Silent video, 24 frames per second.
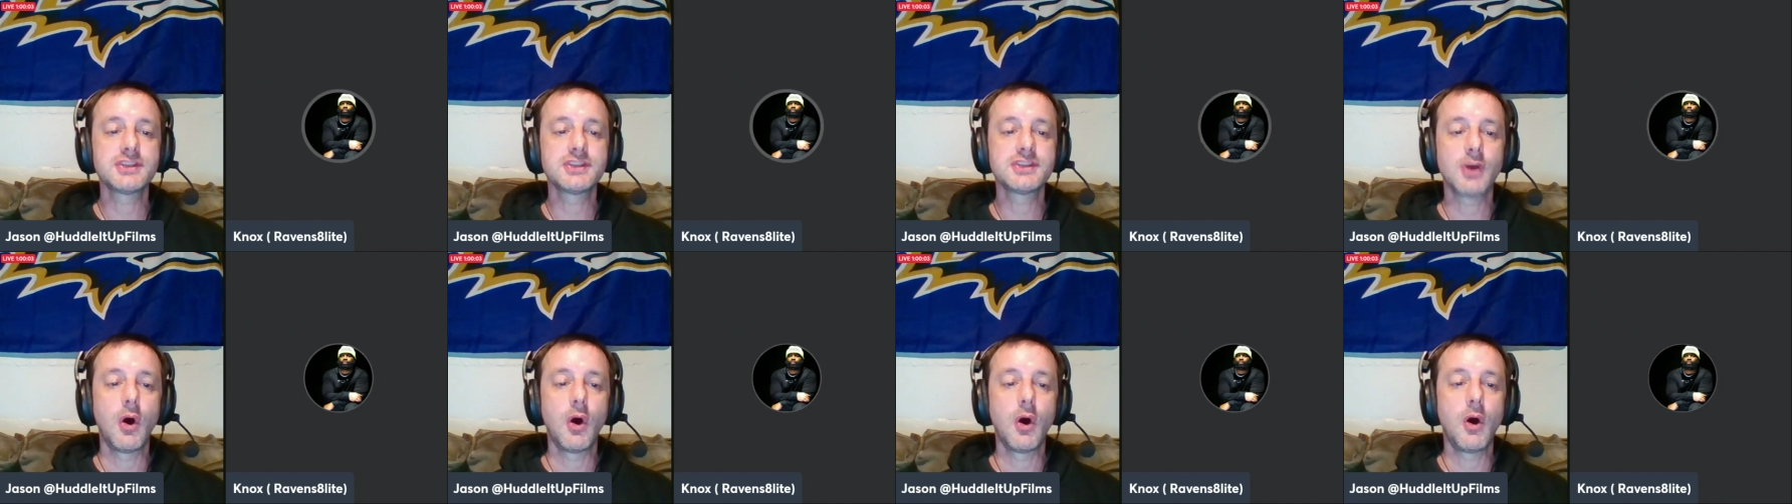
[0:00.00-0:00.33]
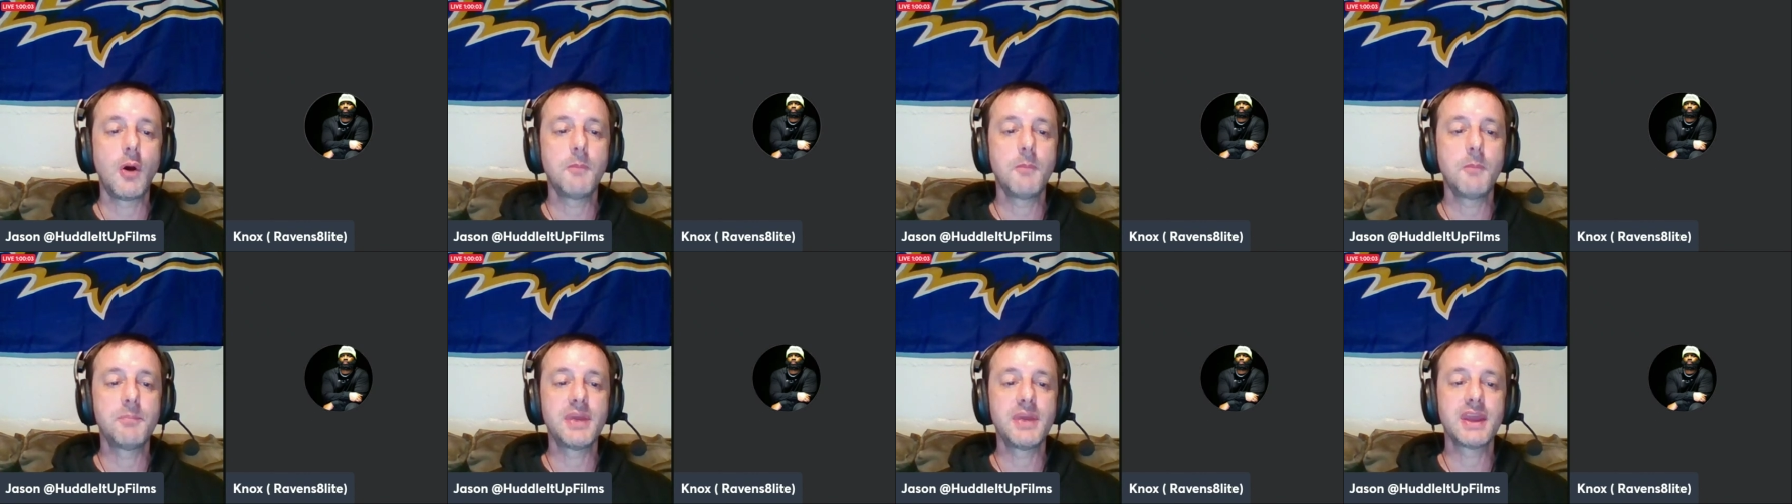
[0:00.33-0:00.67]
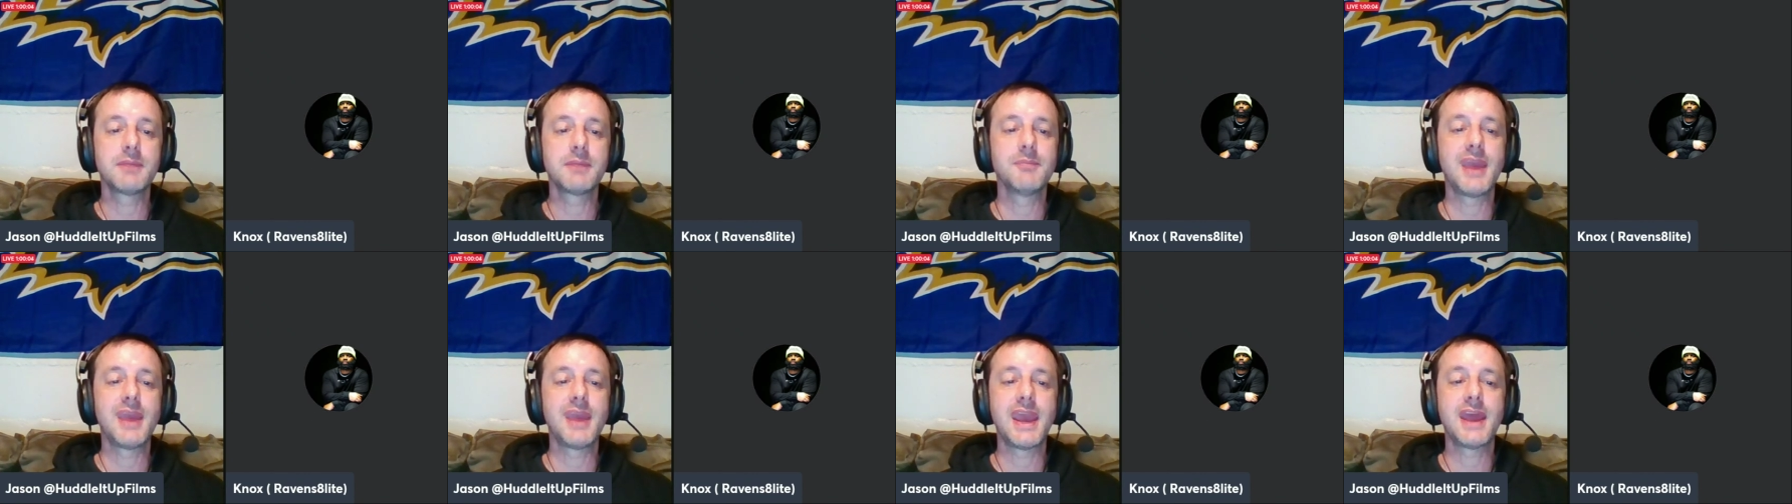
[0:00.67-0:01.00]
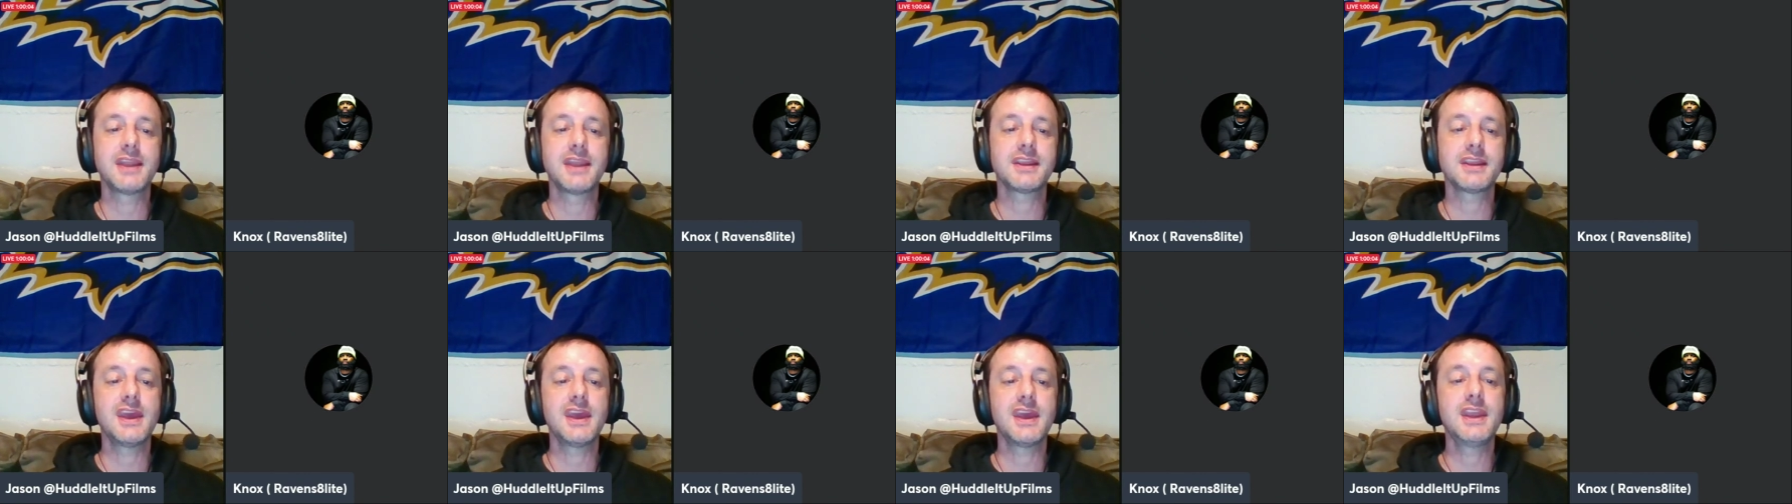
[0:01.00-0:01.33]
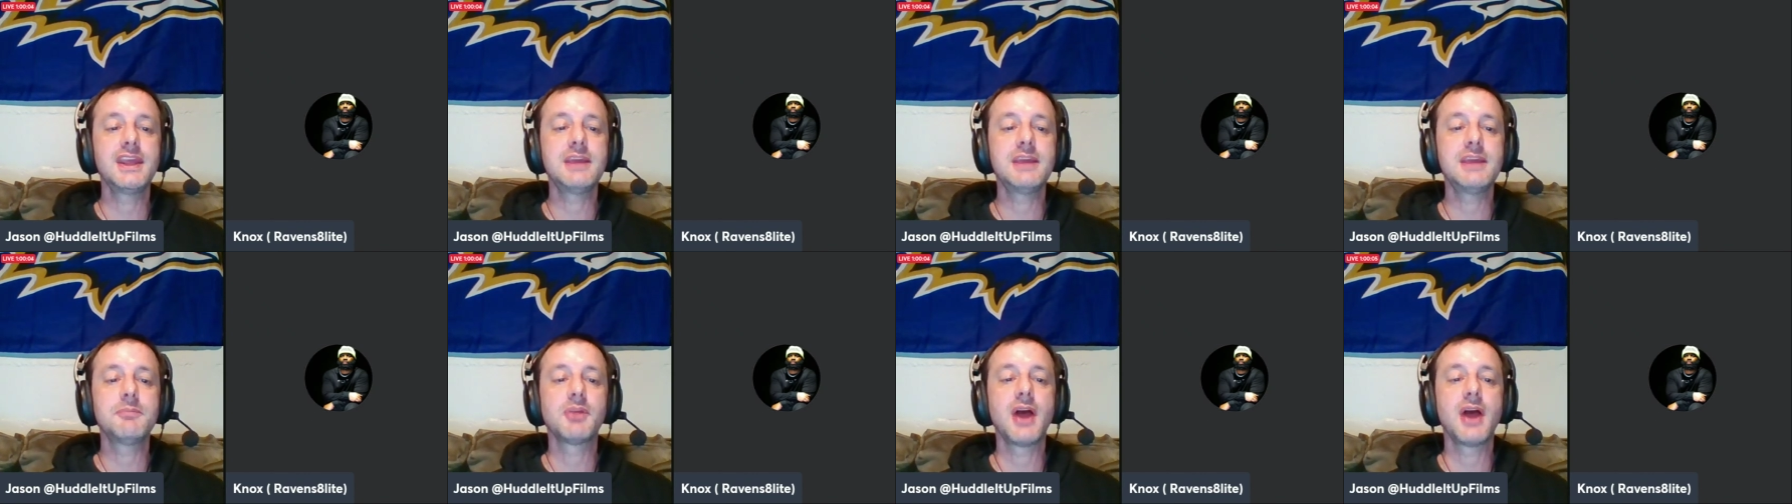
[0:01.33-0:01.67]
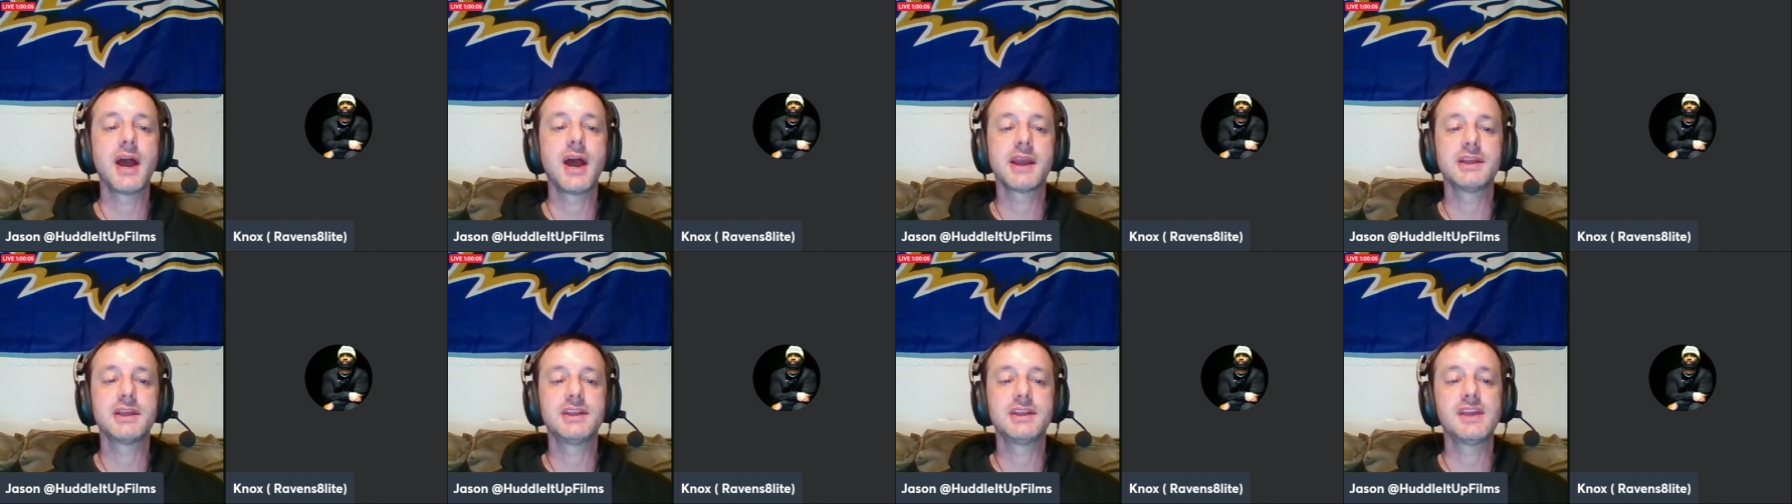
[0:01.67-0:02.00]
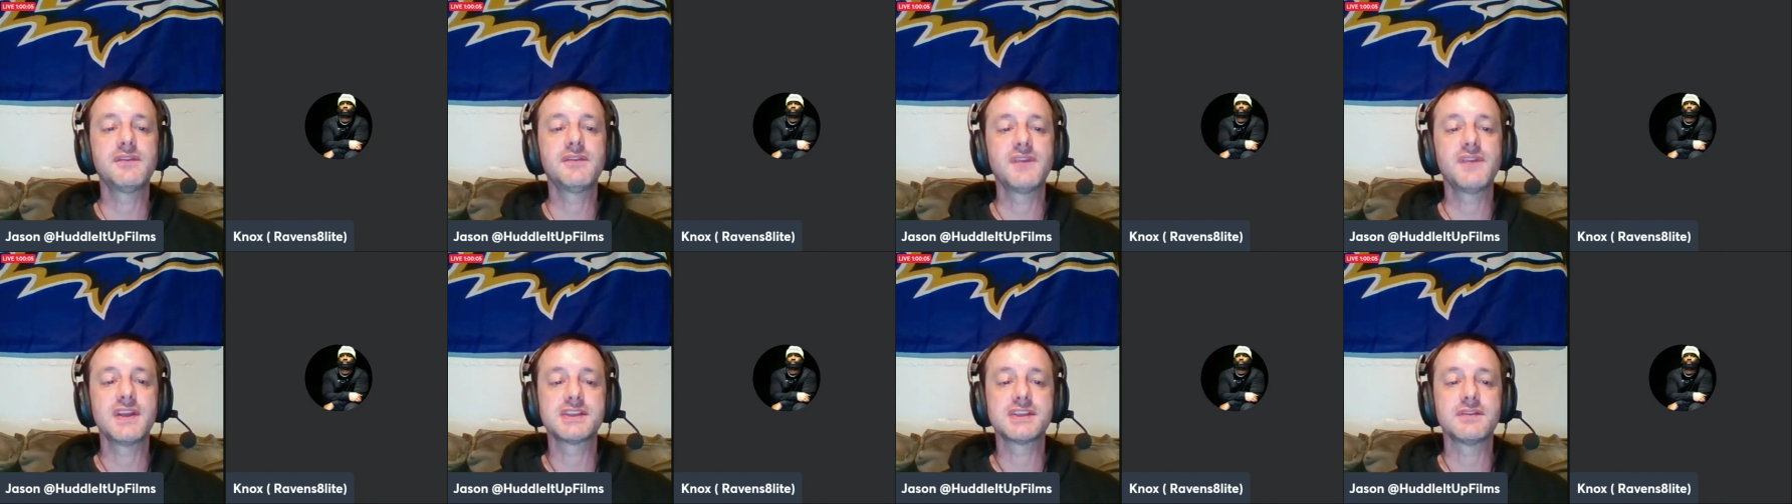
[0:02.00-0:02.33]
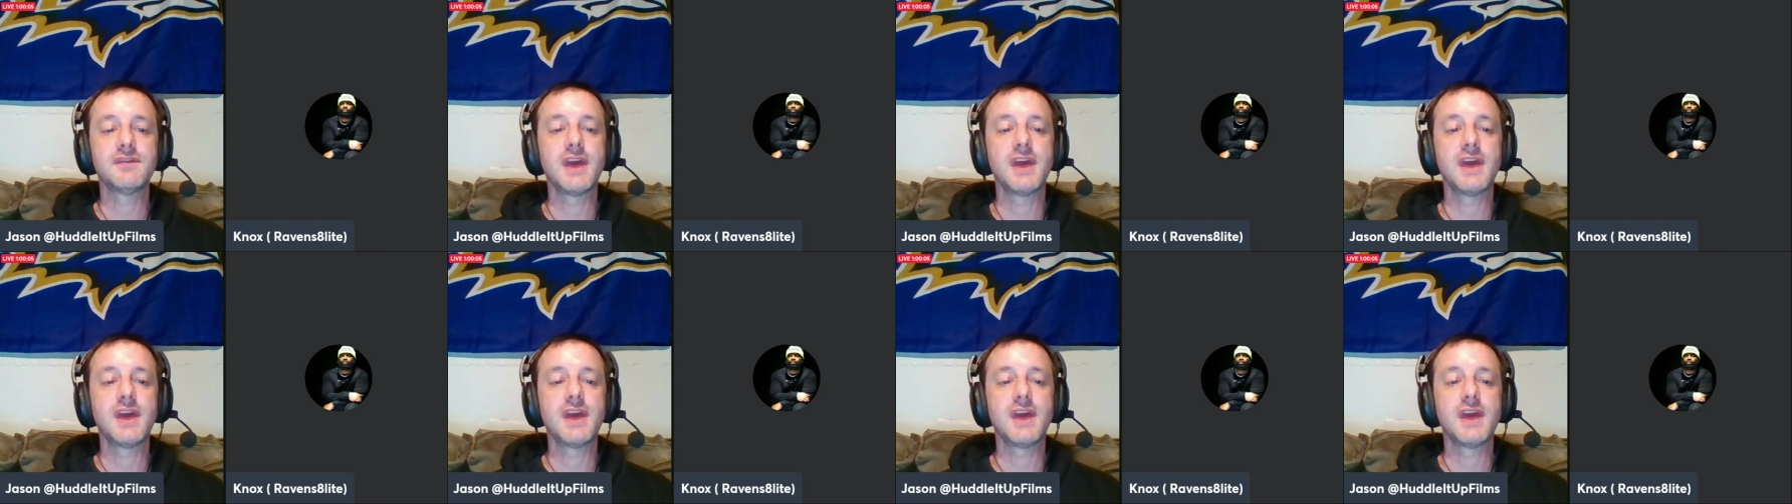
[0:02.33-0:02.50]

tall big man can he block a defensive